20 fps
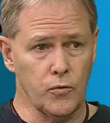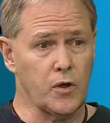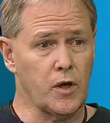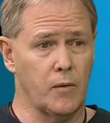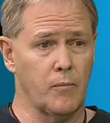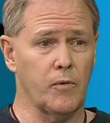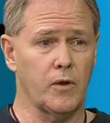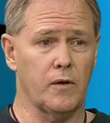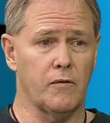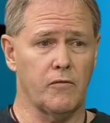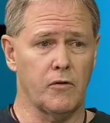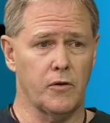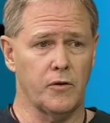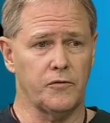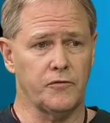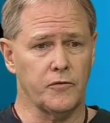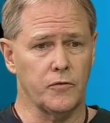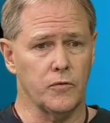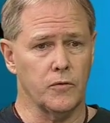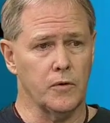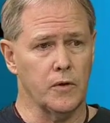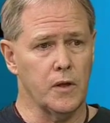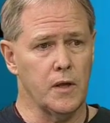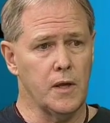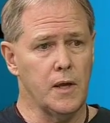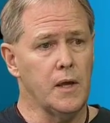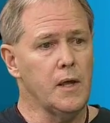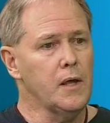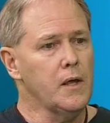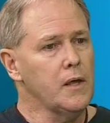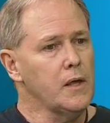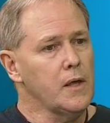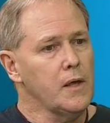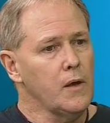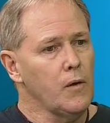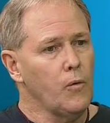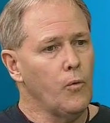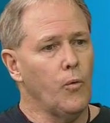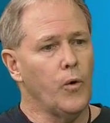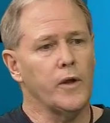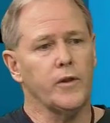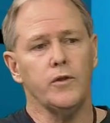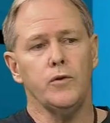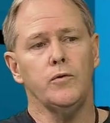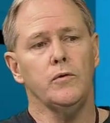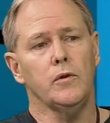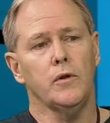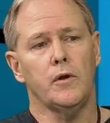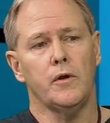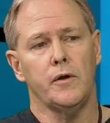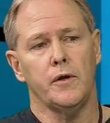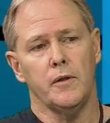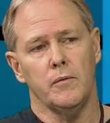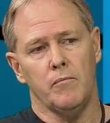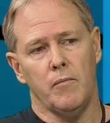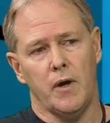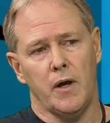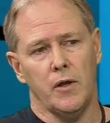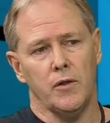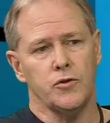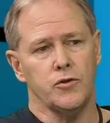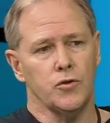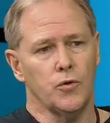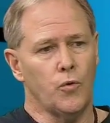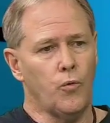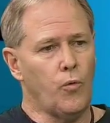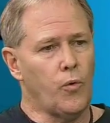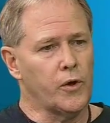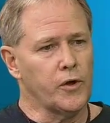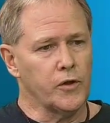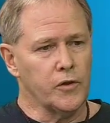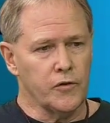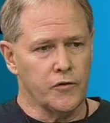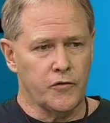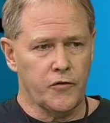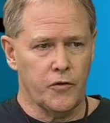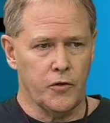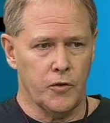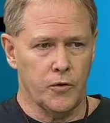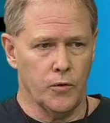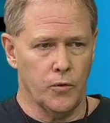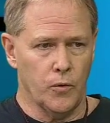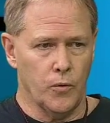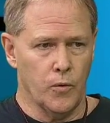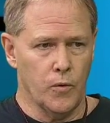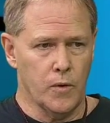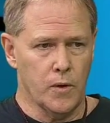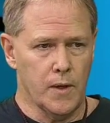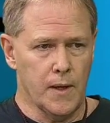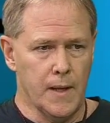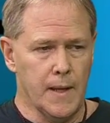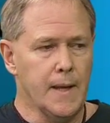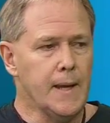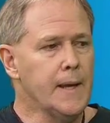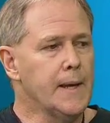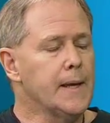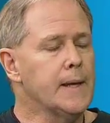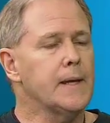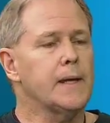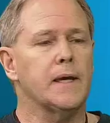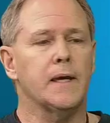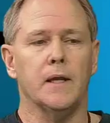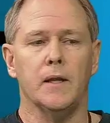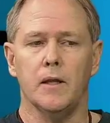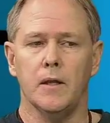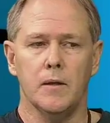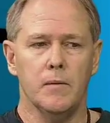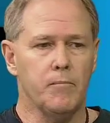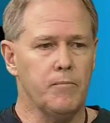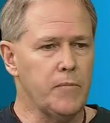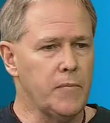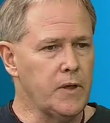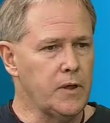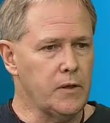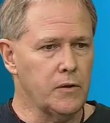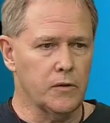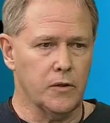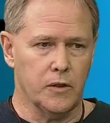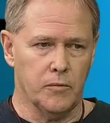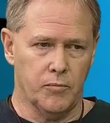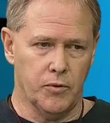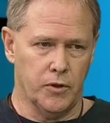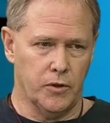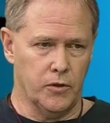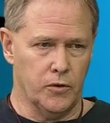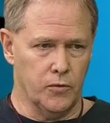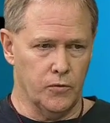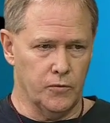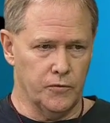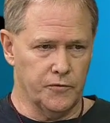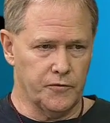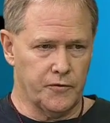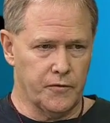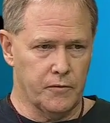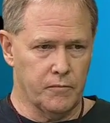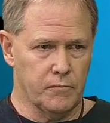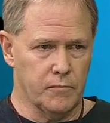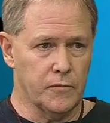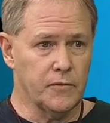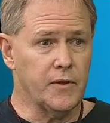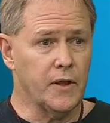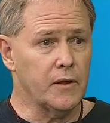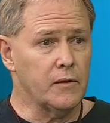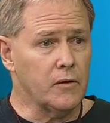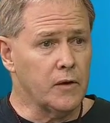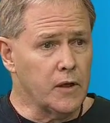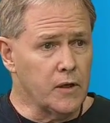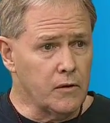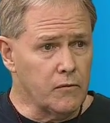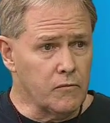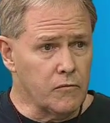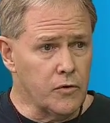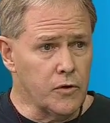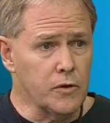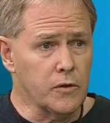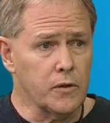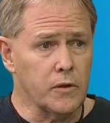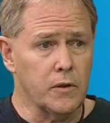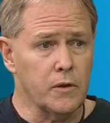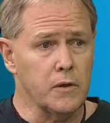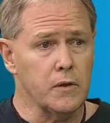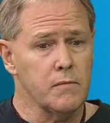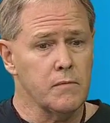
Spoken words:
coming up very soon. What you learn in Module 1 and 2 can immediately be used, and really